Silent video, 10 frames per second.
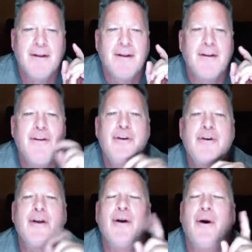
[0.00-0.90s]
you
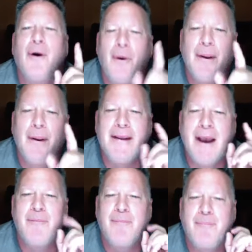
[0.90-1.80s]
can only
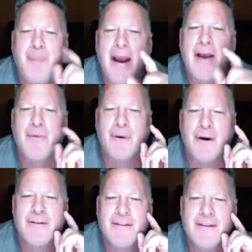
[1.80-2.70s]
count
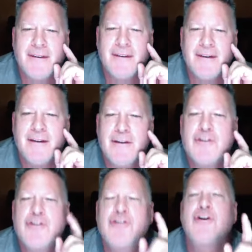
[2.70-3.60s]
backwards
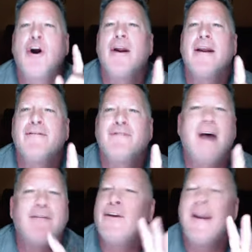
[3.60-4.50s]
starting at
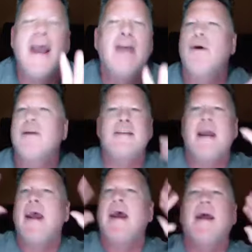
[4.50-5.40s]
five. You can't go to
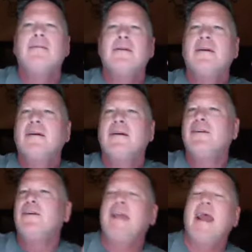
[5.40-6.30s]
10.
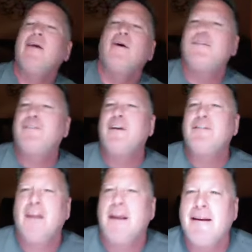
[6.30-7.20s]
You can't go to
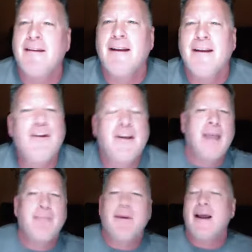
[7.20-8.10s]
15. You
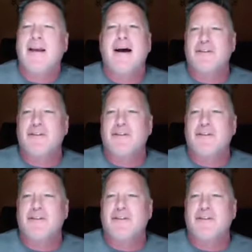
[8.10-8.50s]
can't be like Austin